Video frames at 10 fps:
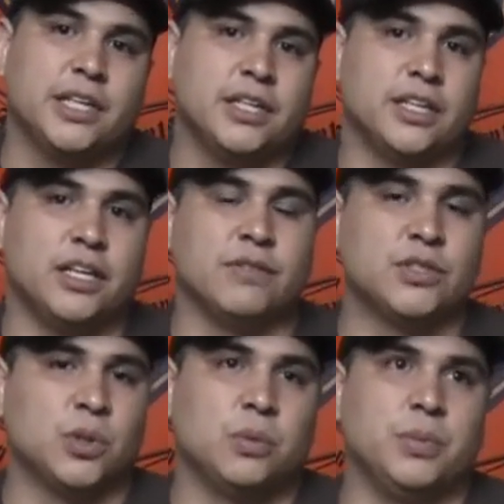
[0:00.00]
They never
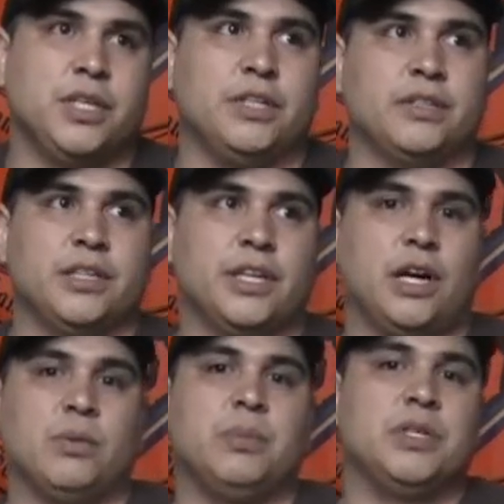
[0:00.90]
told me that
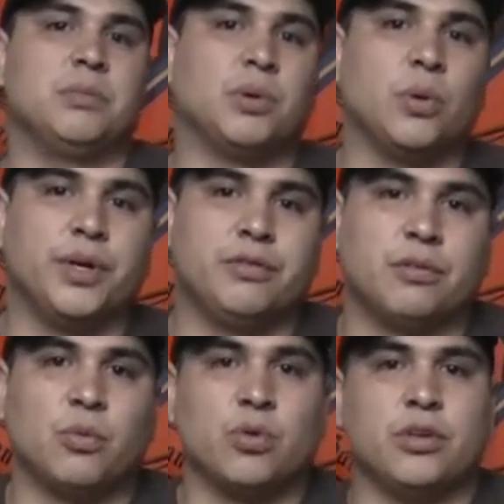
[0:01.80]
I would be deployed
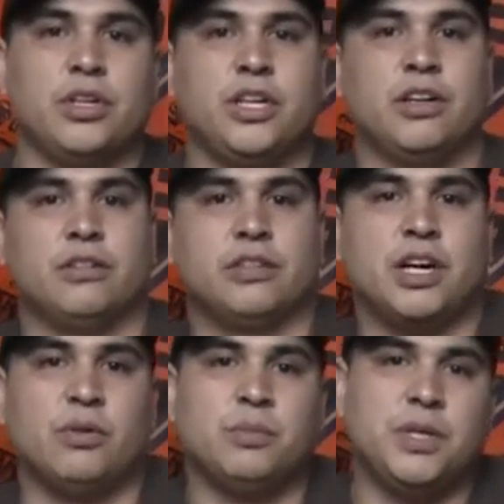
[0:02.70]
for more than a year, that
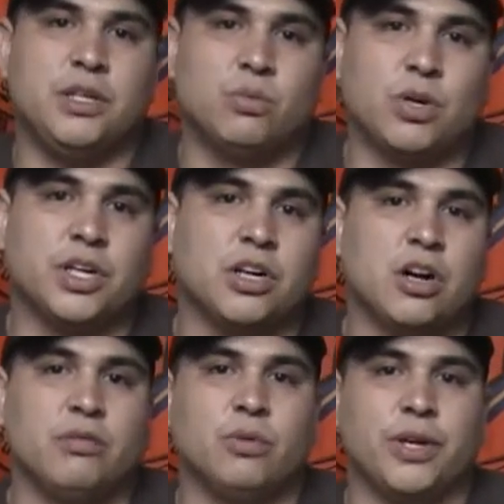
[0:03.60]
I would be running
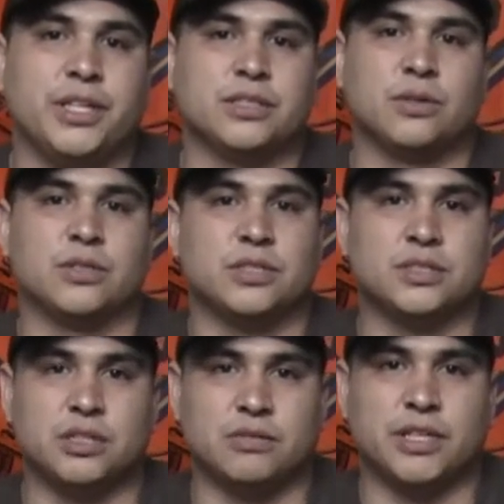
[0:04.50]
convoy escorts and
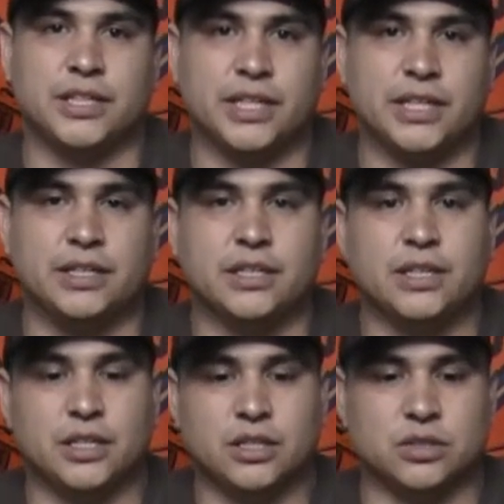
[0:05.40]
stuff like that.
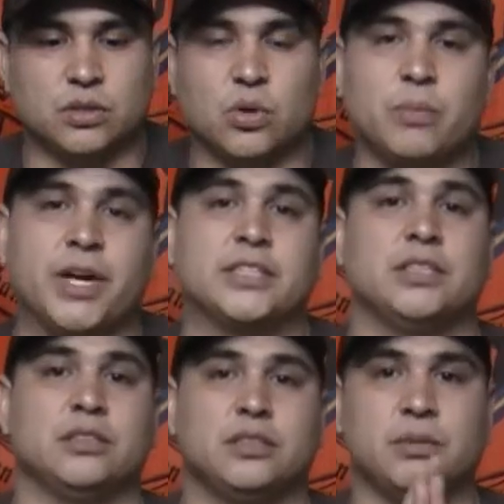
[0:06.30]
So going back to
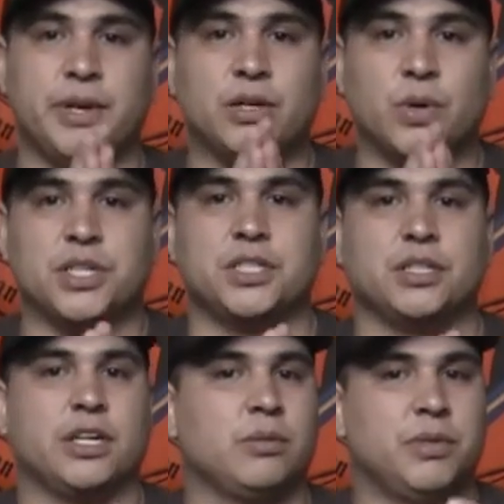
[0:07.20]
the main
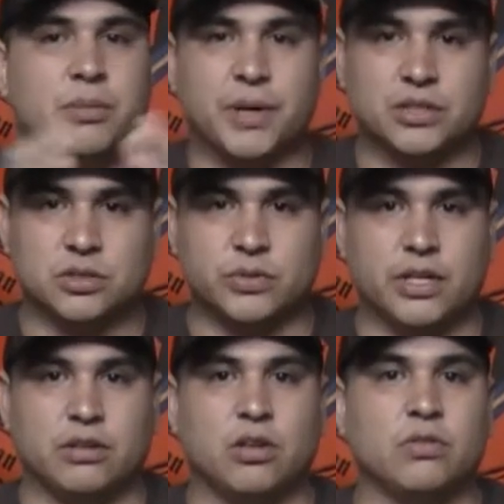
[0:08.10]
question, I don't mean to bounce
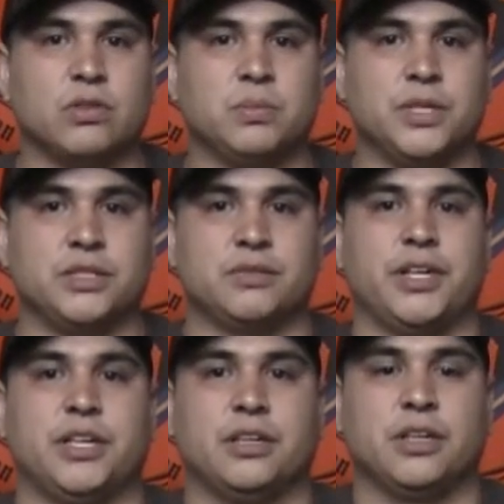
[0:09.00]
around all over the place,
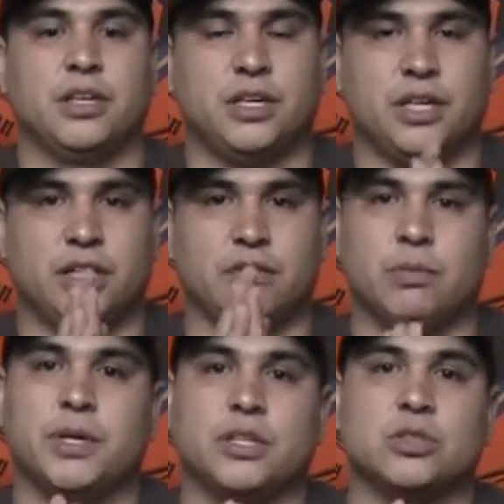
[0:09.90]
Frank, and
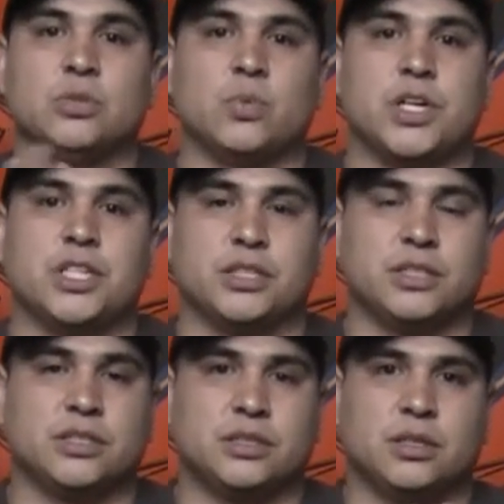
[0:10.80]
everybody else who's watching
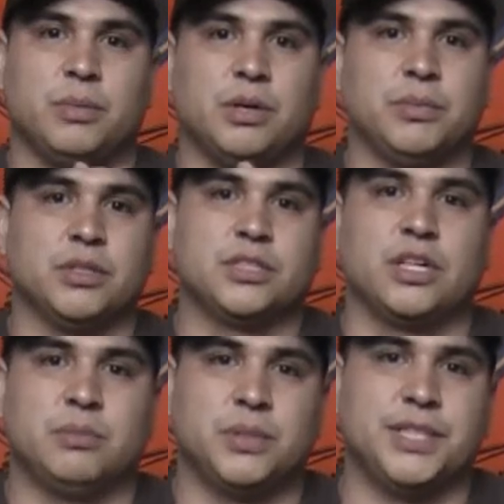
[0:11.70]
this about
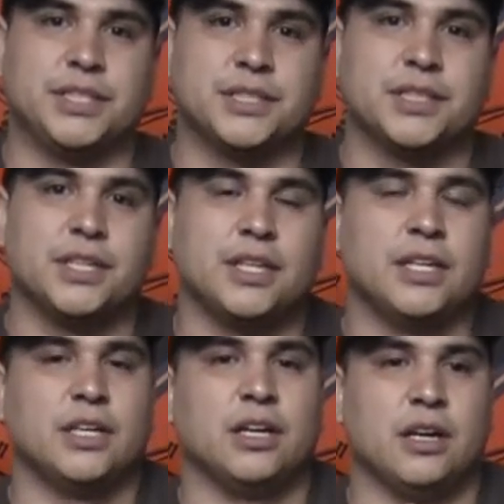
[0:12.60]
military police.
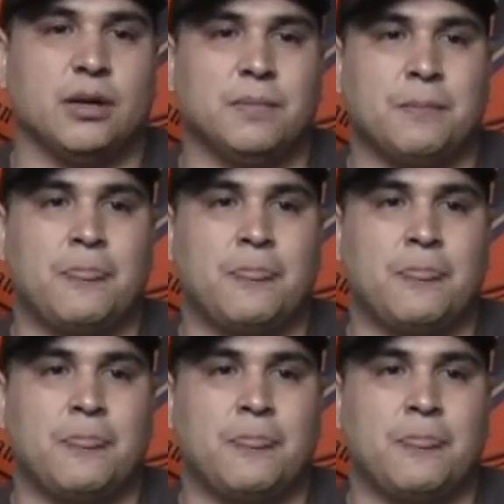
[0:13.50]
A